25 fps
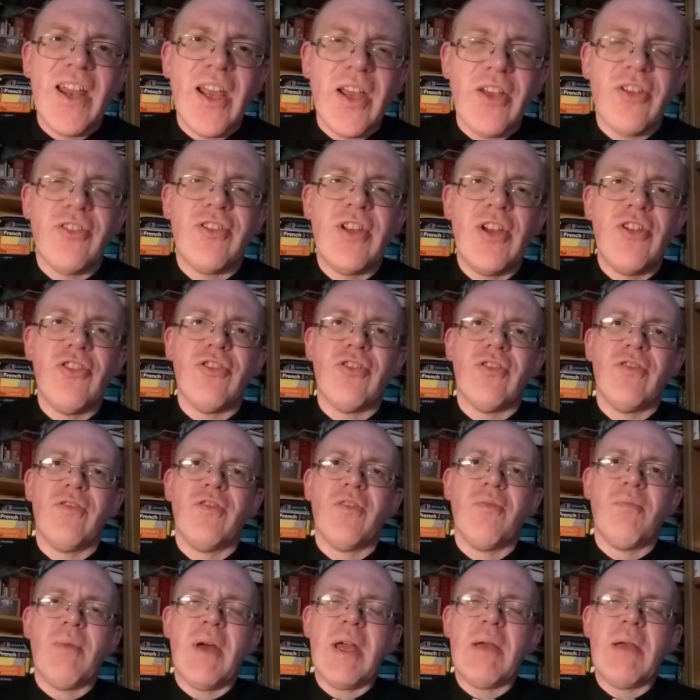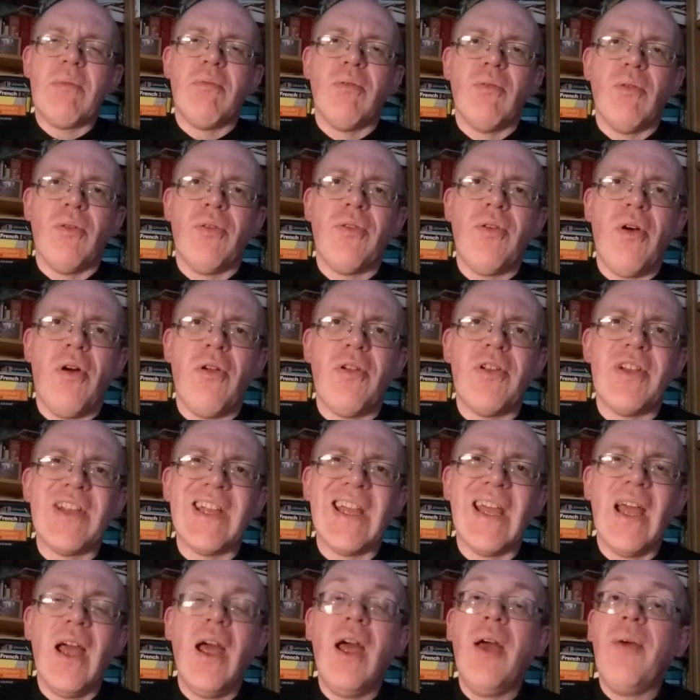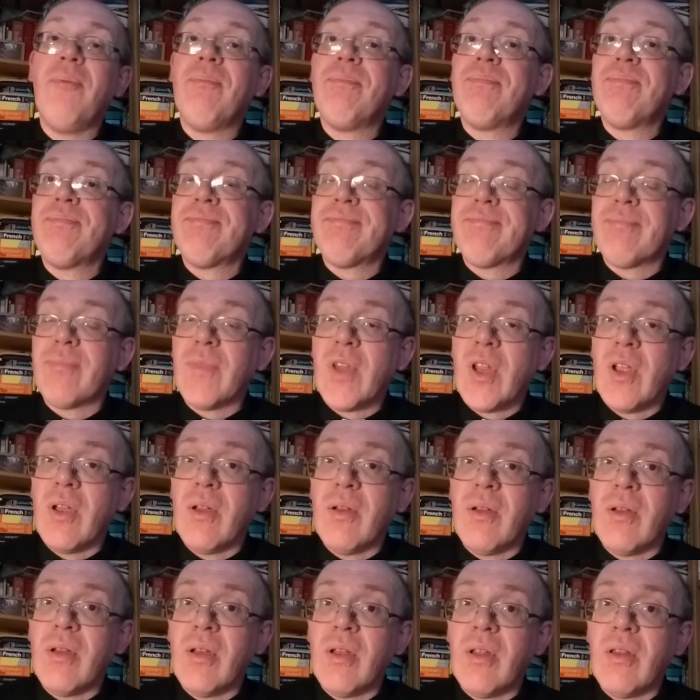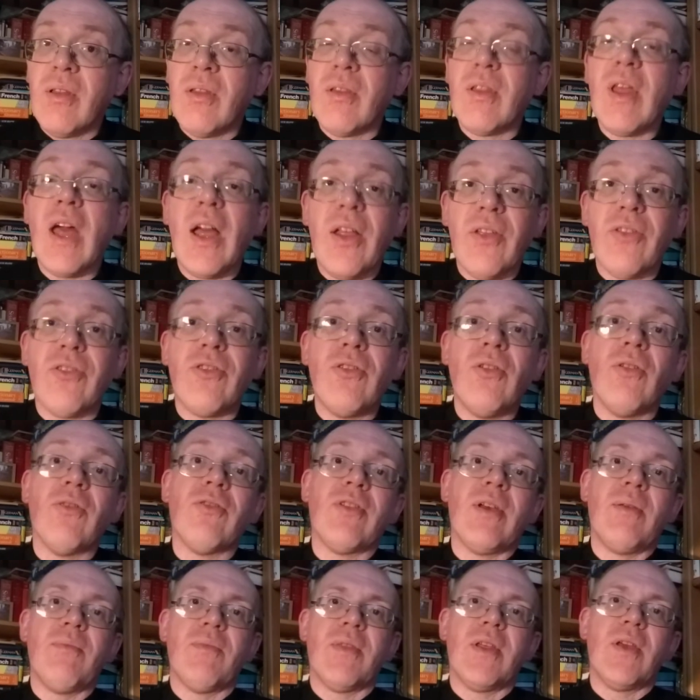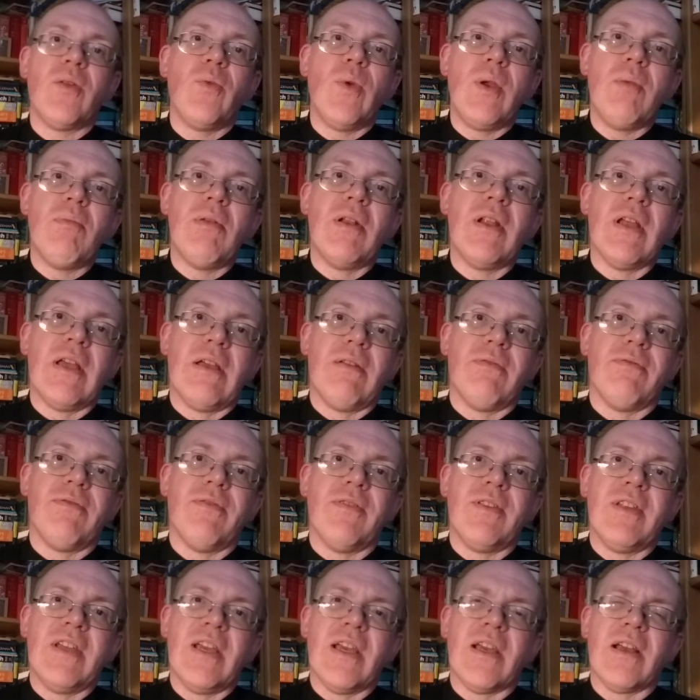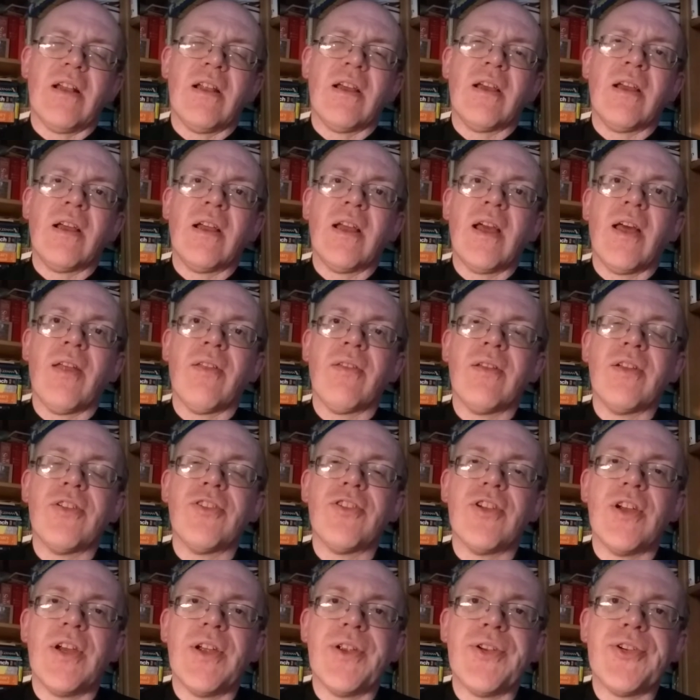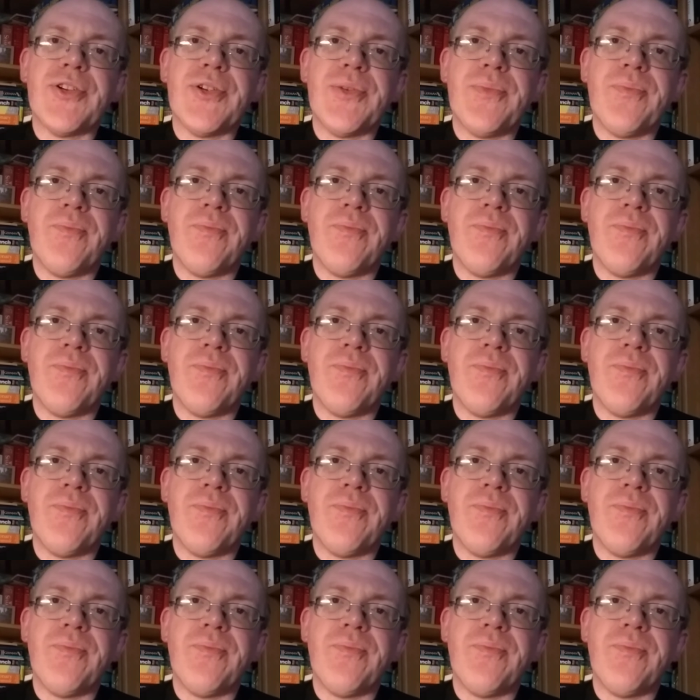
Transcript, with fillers: extension of the papal authority. That's not something we believe in the Anglican Catholic Church.